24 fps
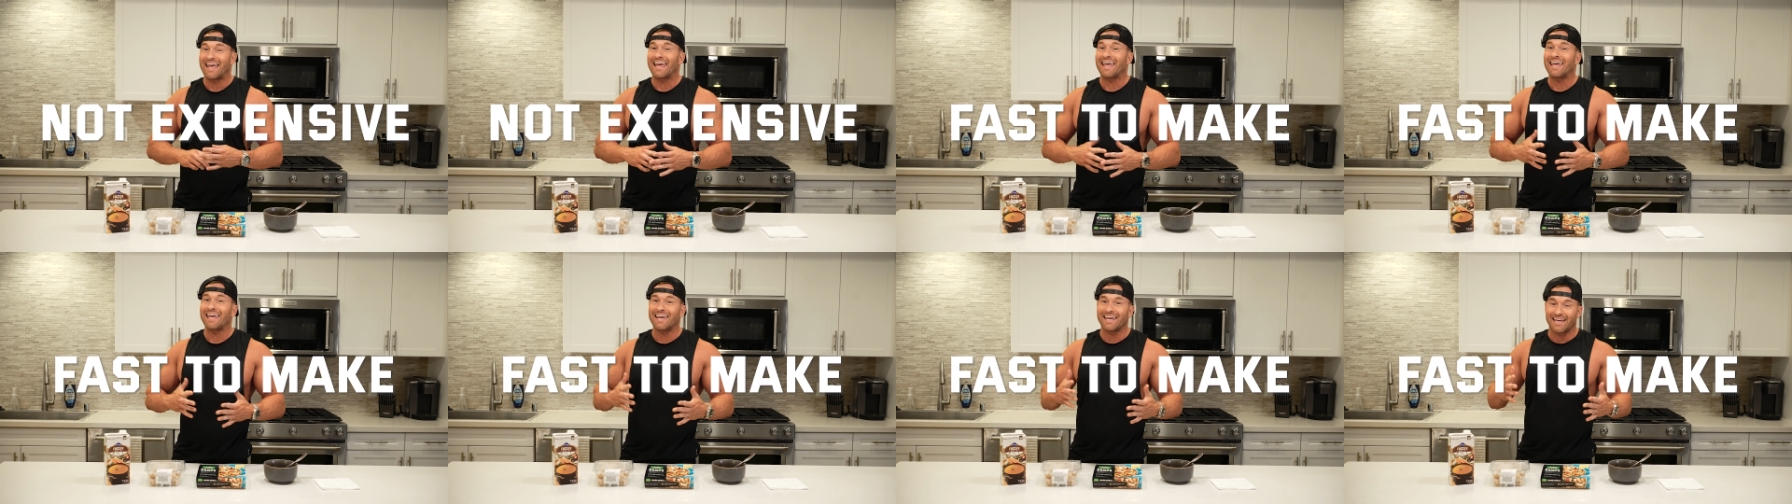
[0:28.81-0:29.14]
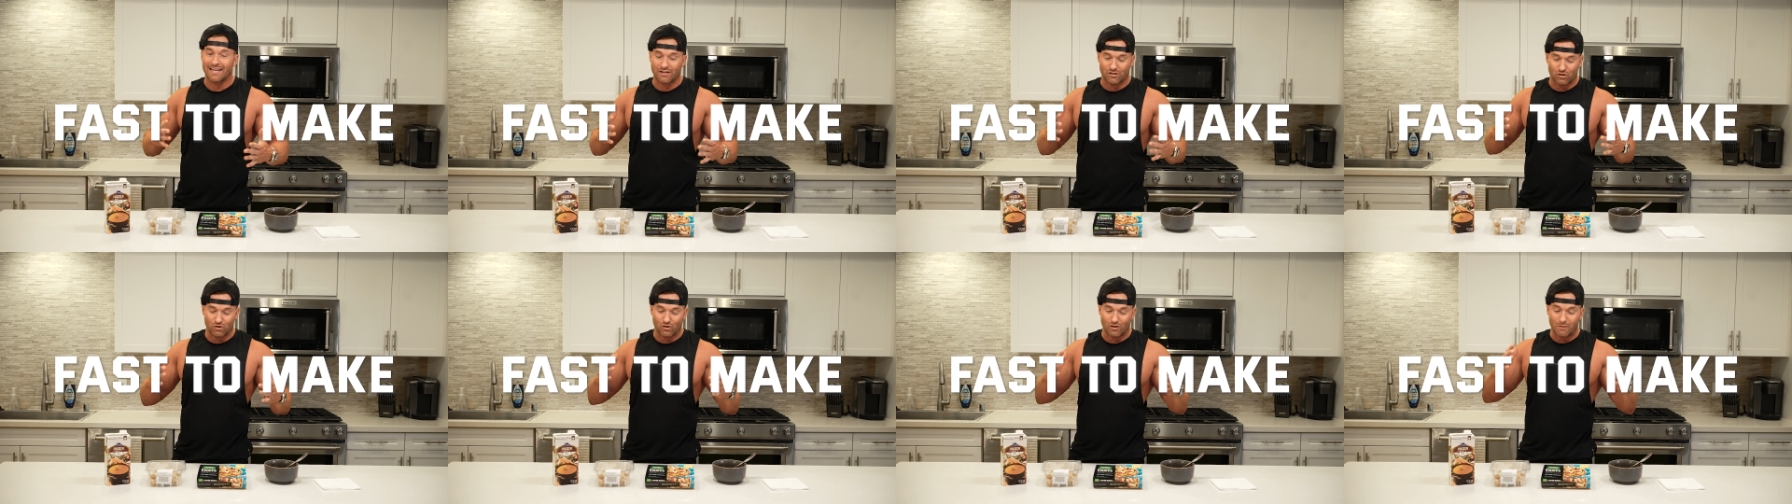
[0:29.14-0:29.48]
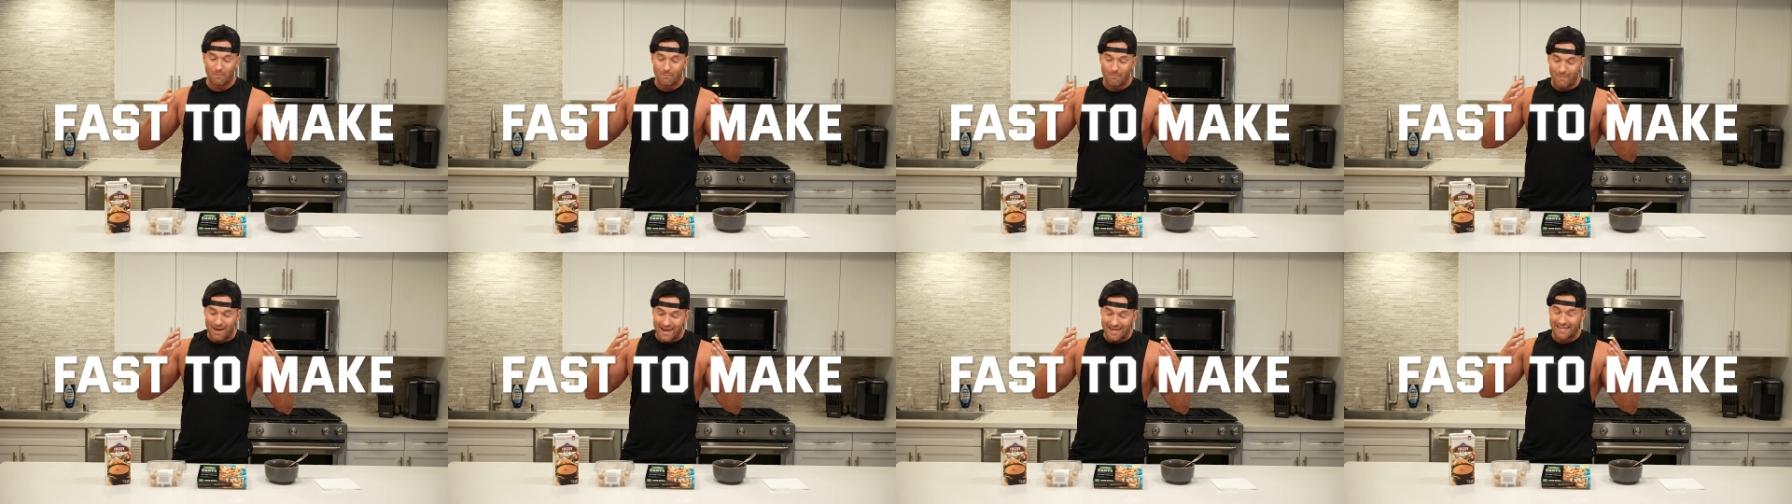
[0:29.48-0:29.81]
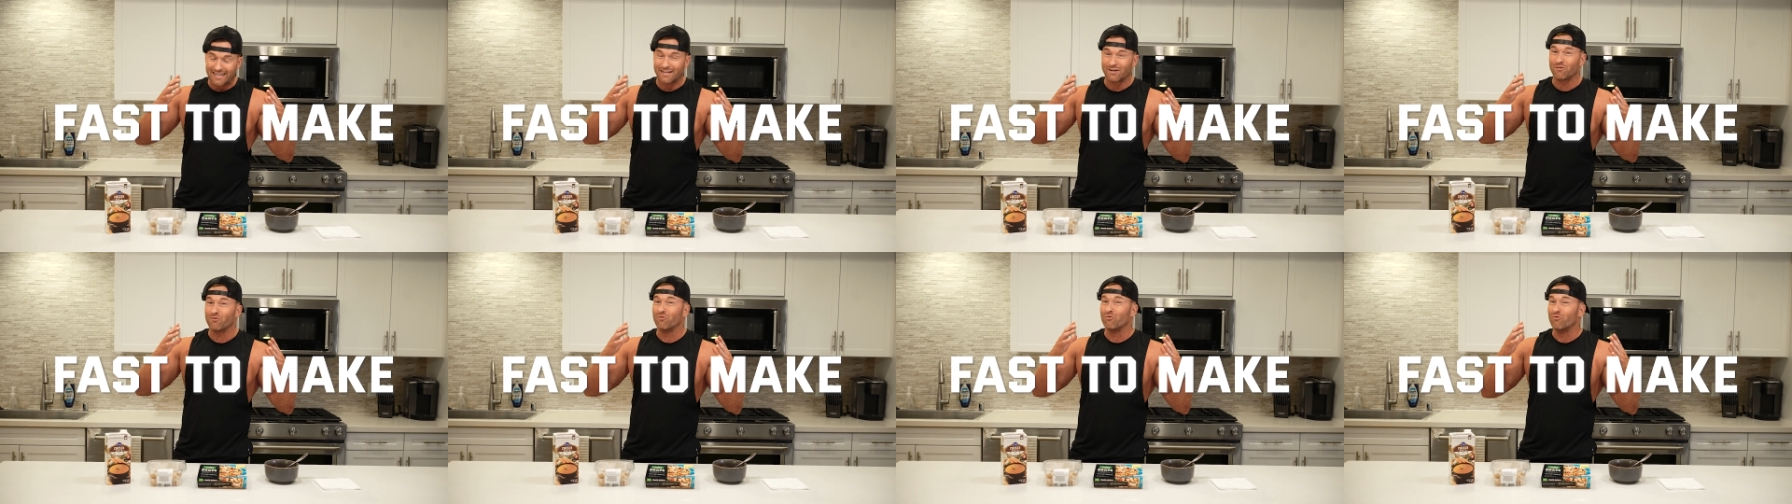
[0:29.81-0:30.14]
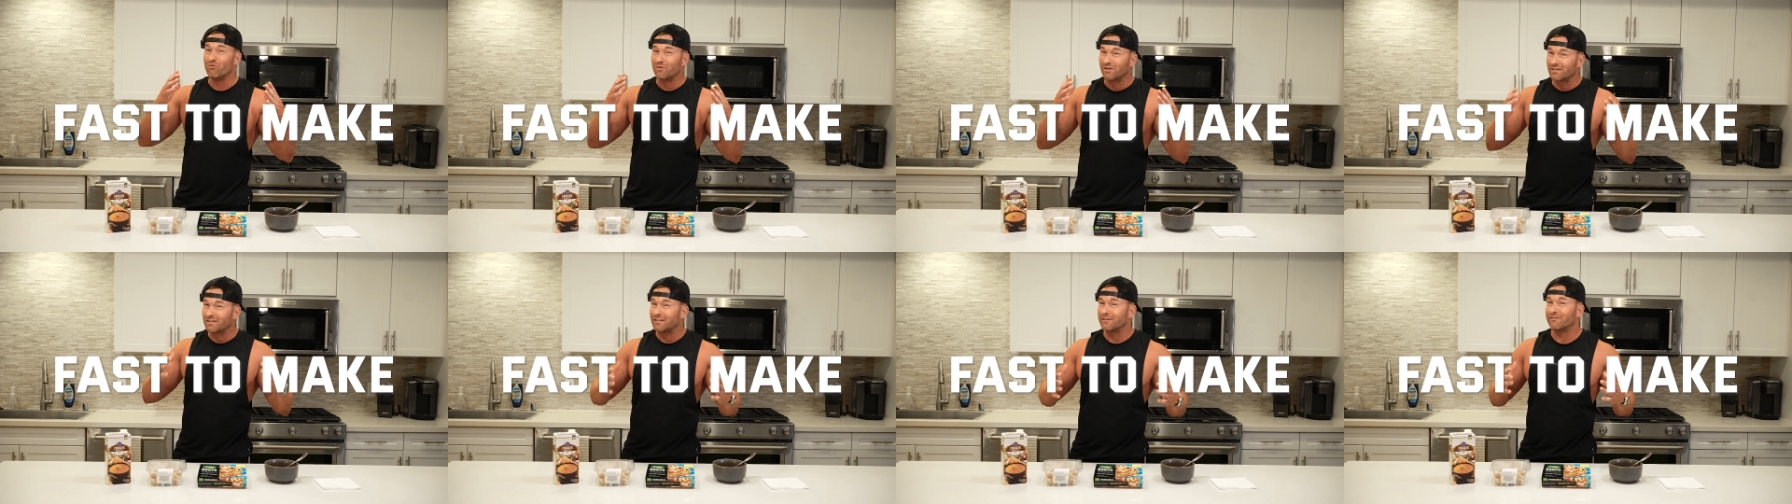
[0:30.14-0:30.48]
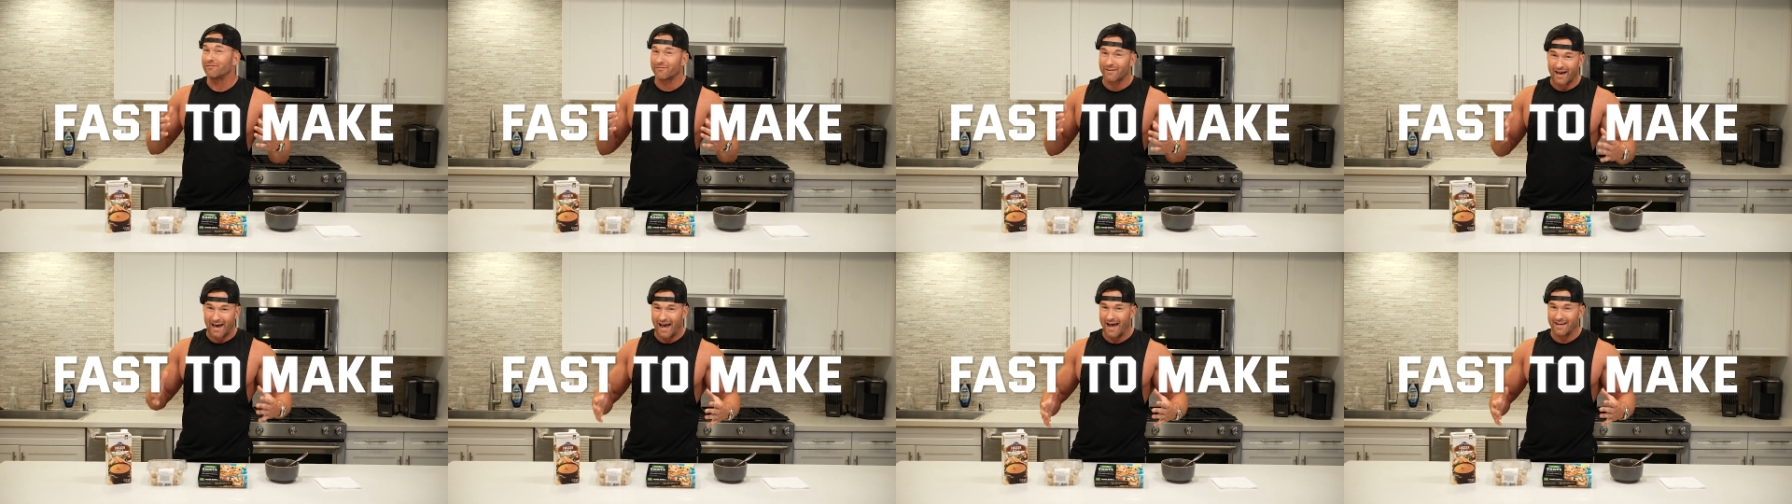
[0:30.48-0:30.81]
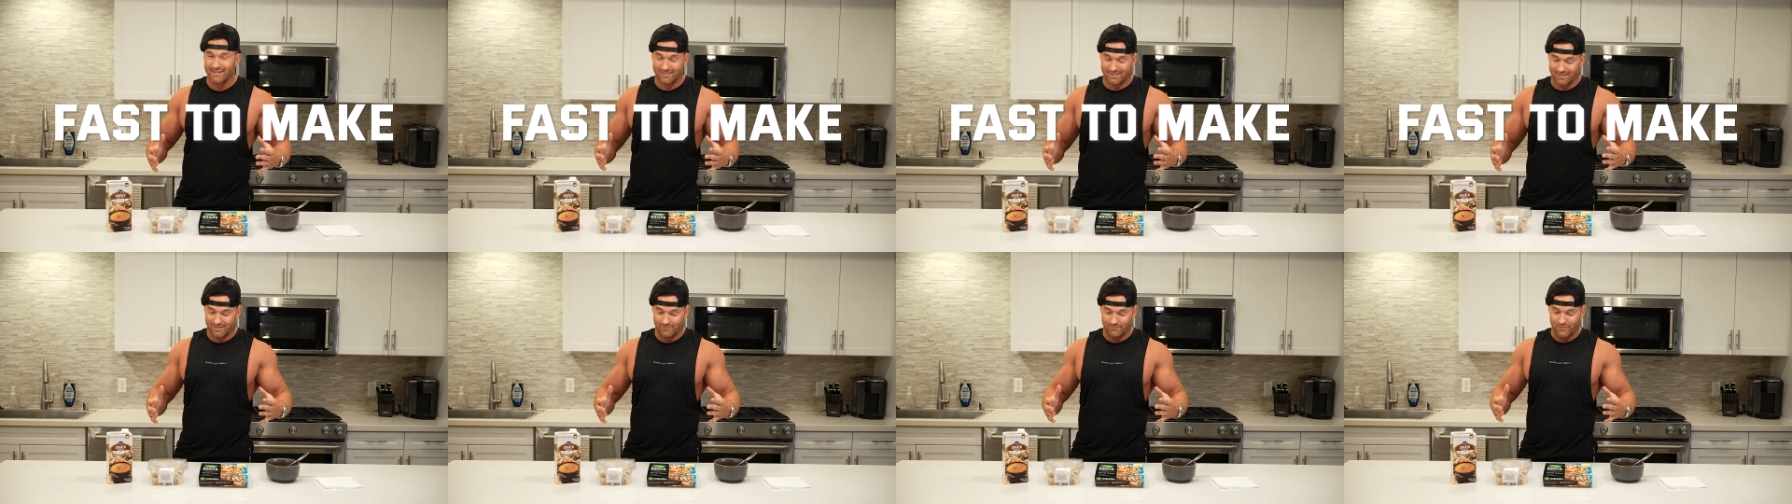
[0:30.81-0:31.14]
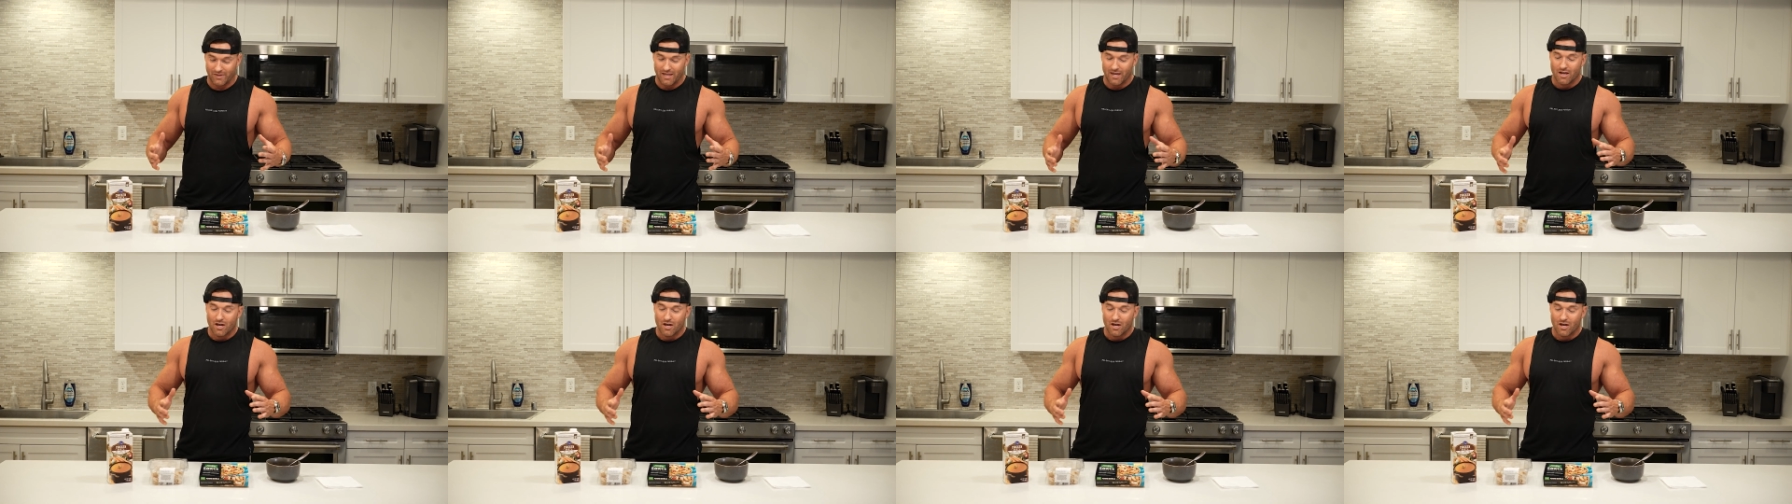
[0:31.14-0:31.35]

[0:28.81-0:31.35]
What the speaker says: and you can make it really fast.